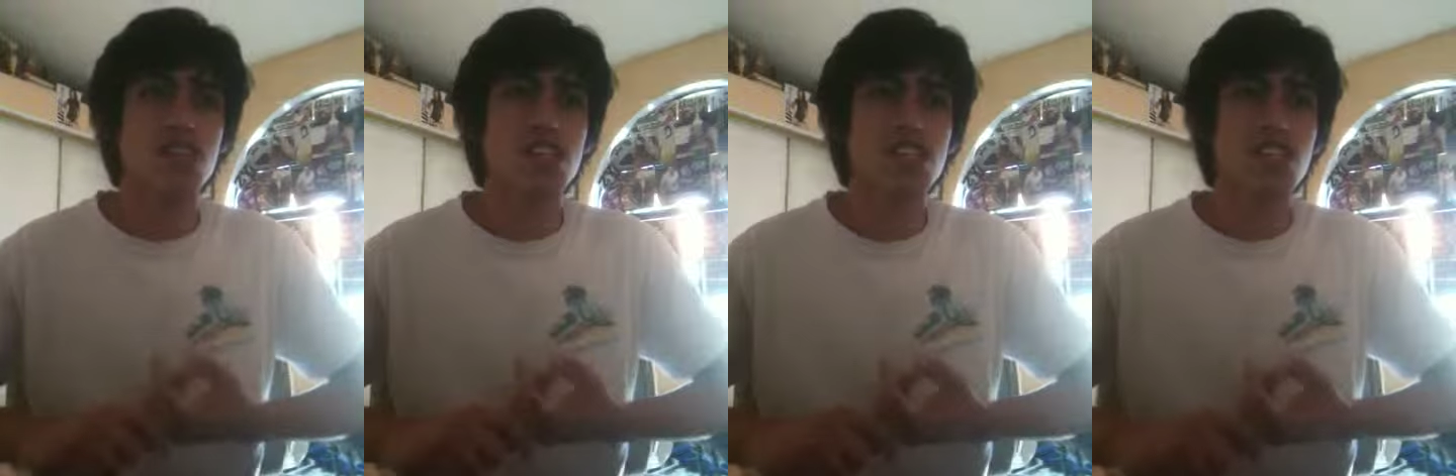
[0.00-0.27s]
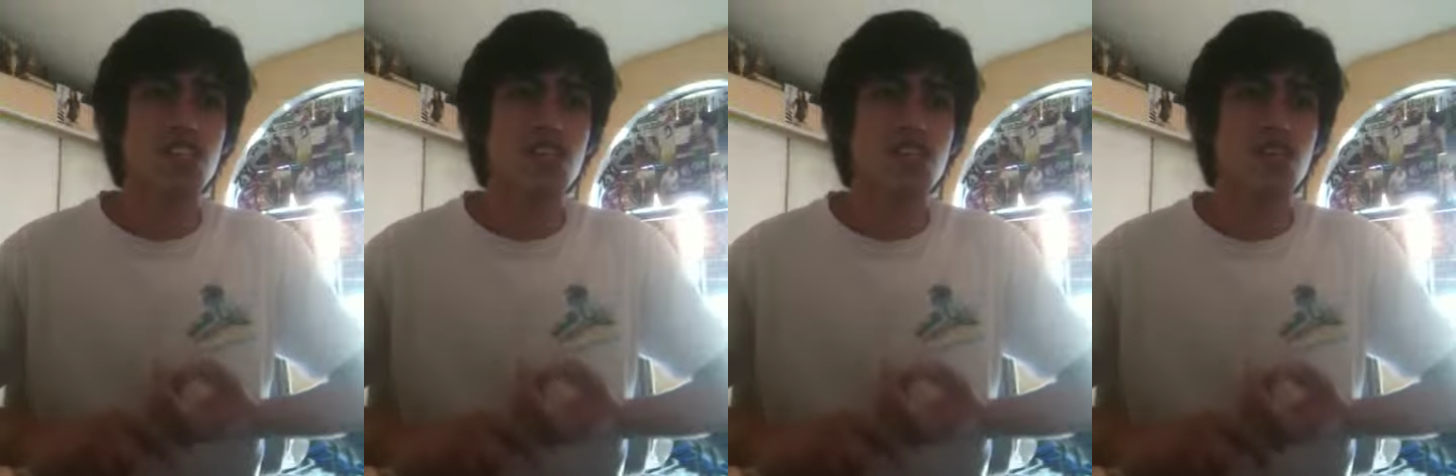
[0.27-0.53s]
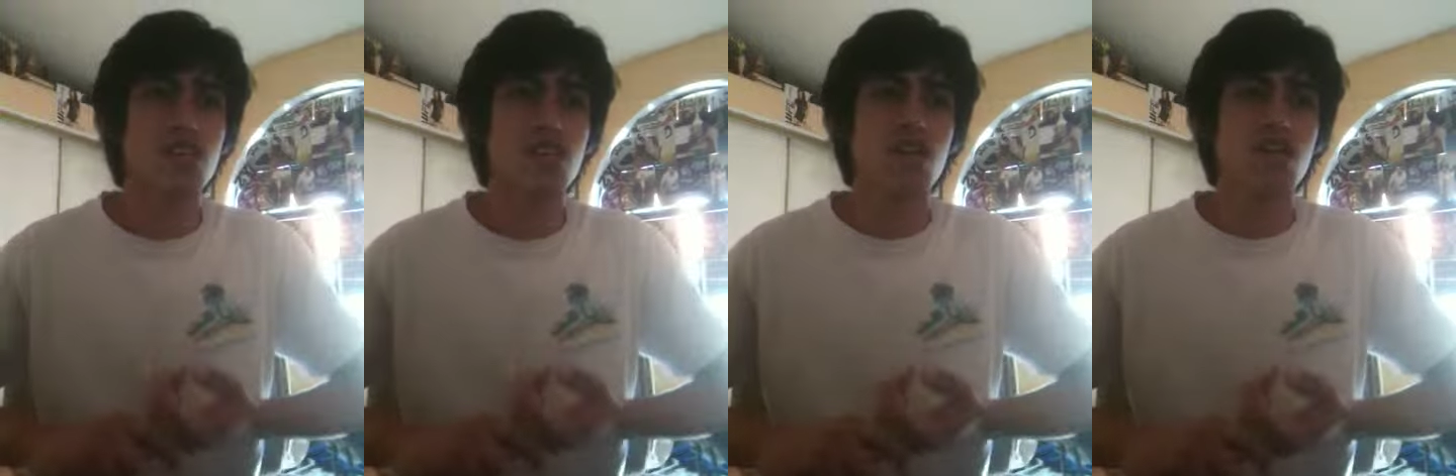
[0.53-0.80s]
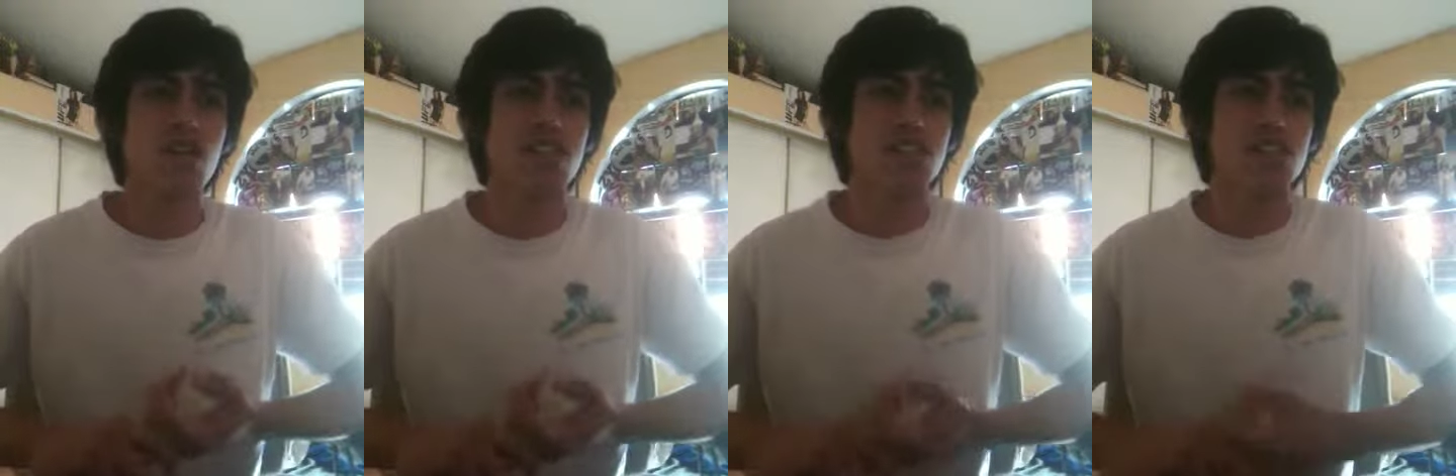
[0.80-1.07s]
and 7 were
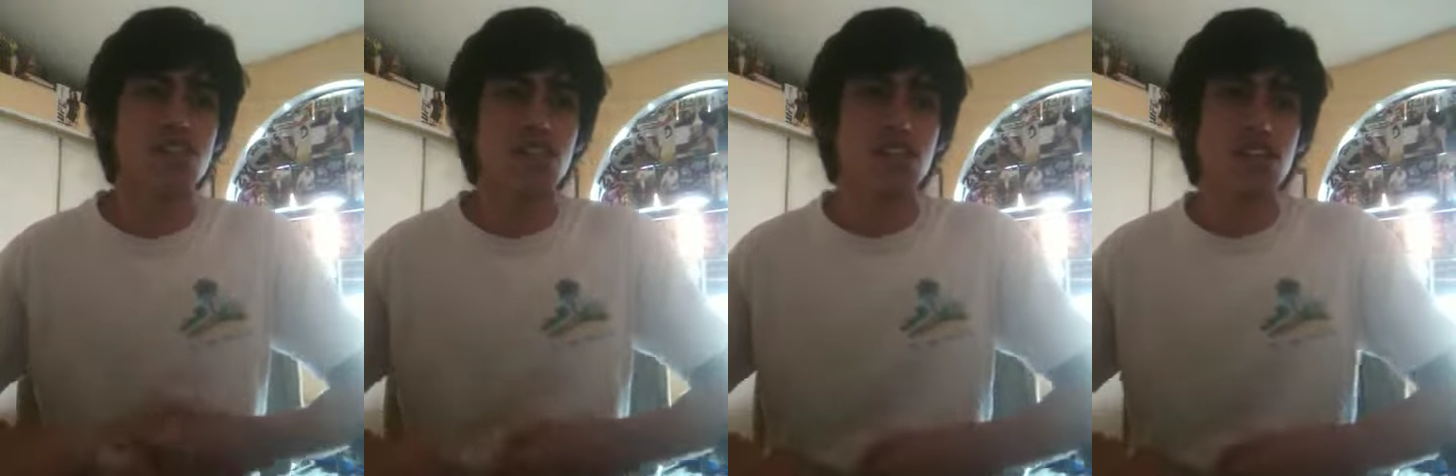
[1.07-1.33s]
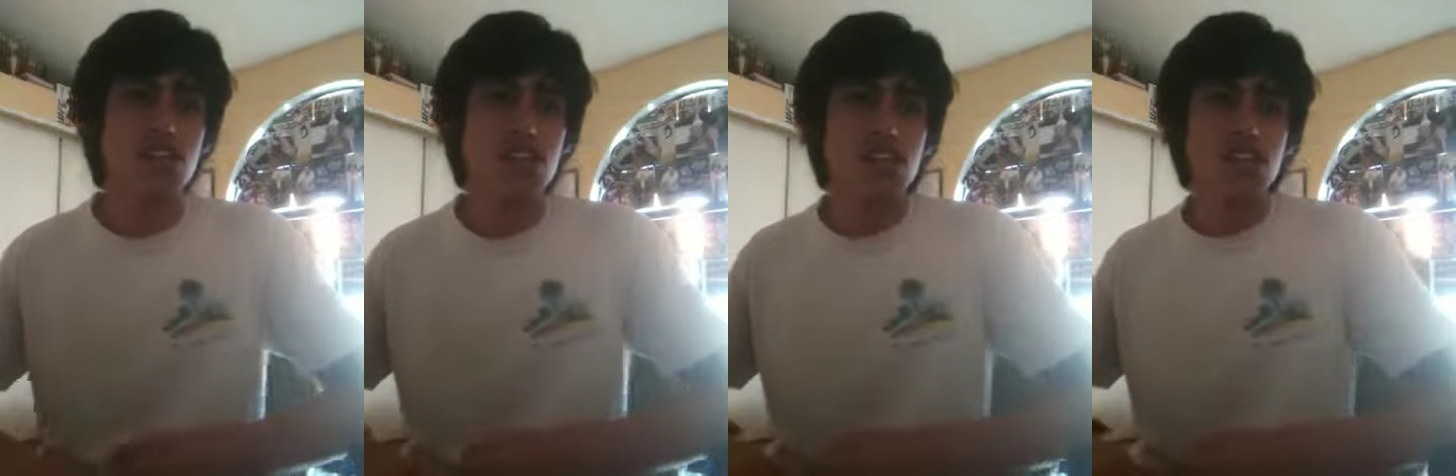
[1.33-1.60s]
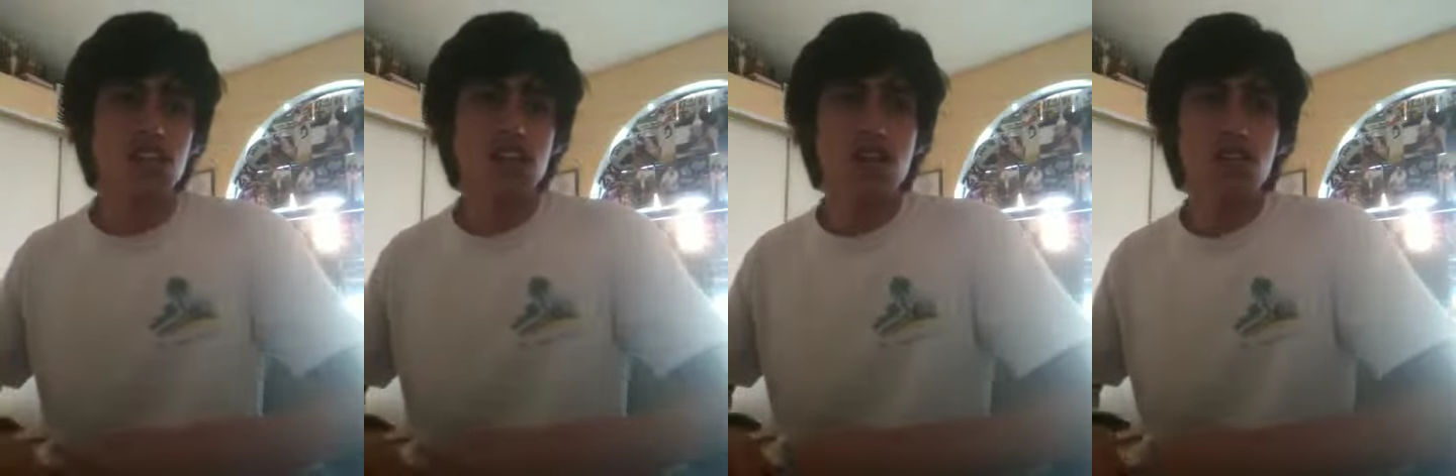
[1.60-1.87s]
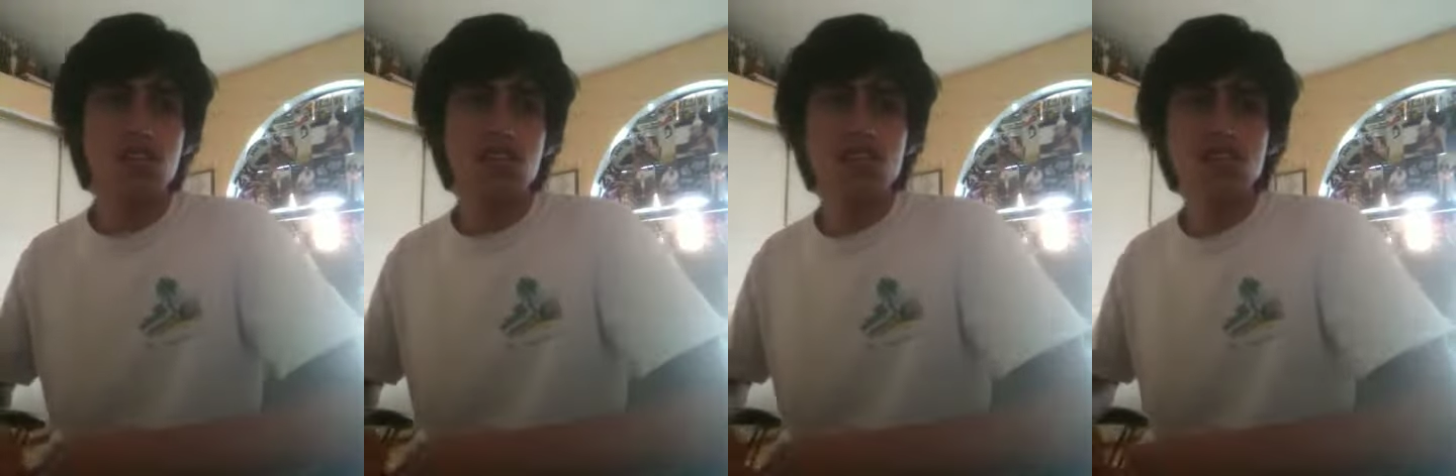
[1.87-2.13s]
arrested. It
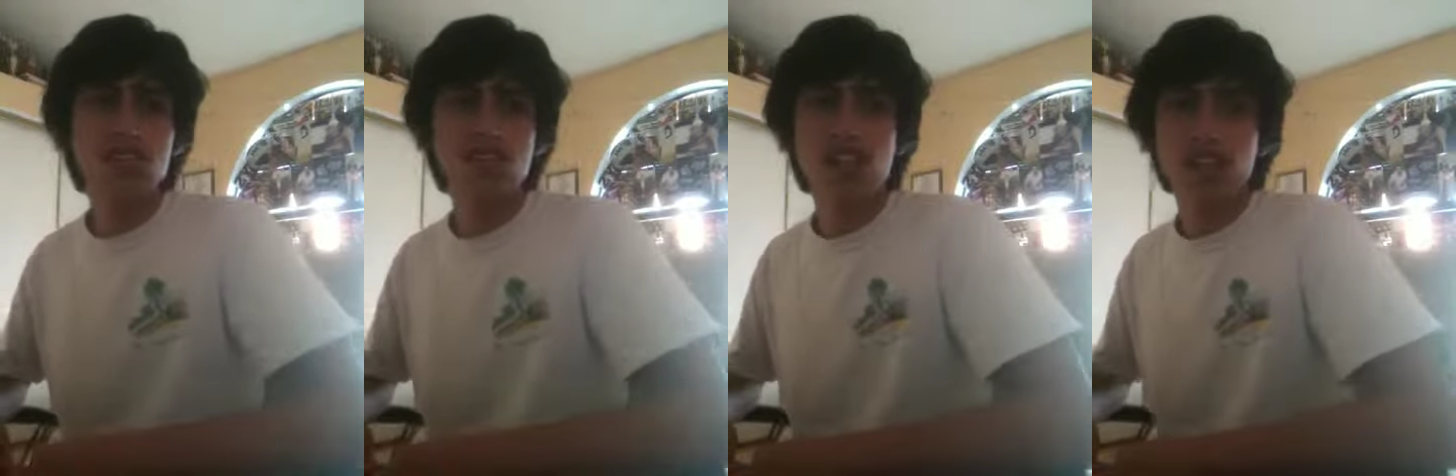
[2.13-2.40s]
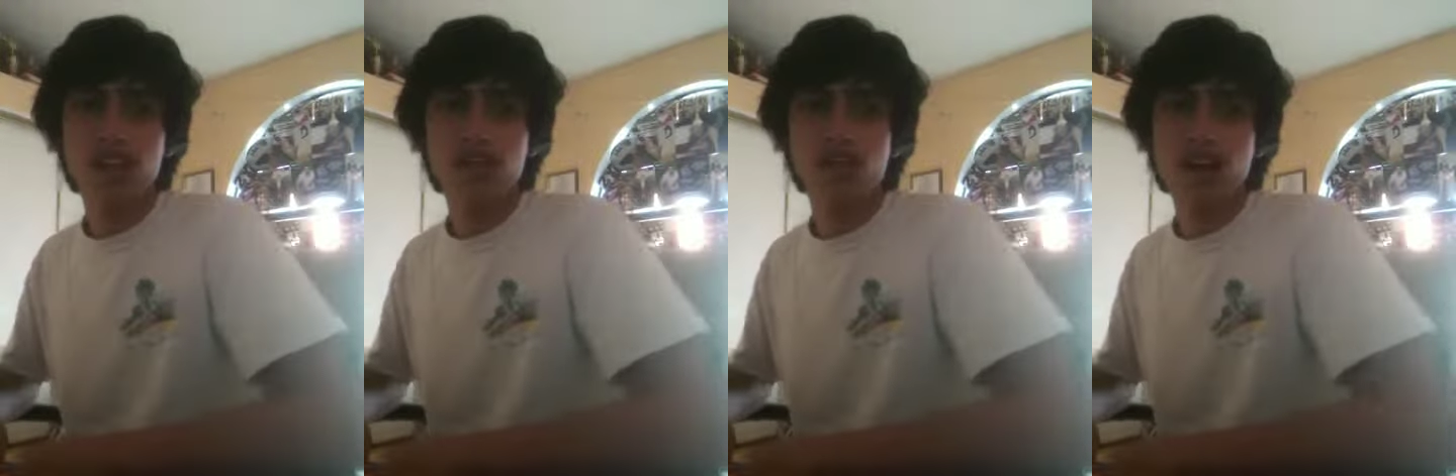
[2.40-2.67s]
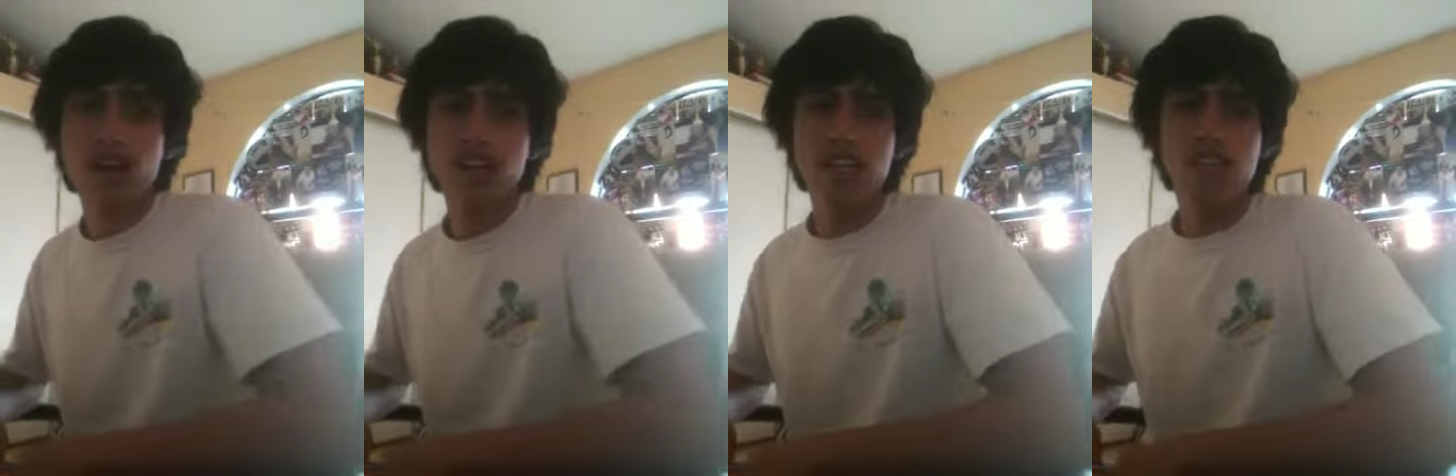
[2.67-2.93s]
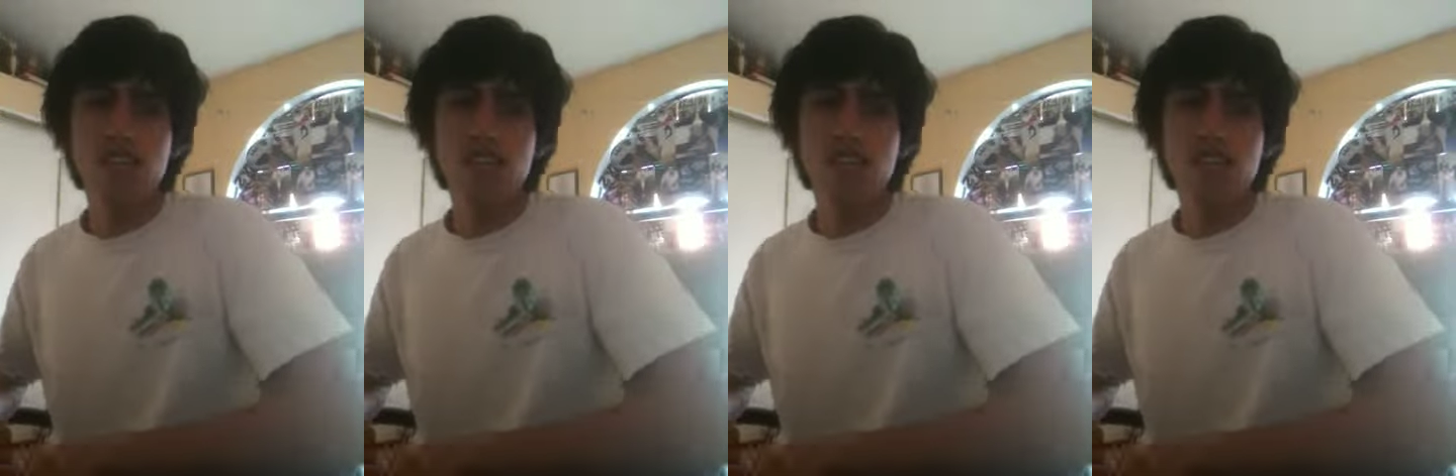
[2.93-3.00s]
was like a riot,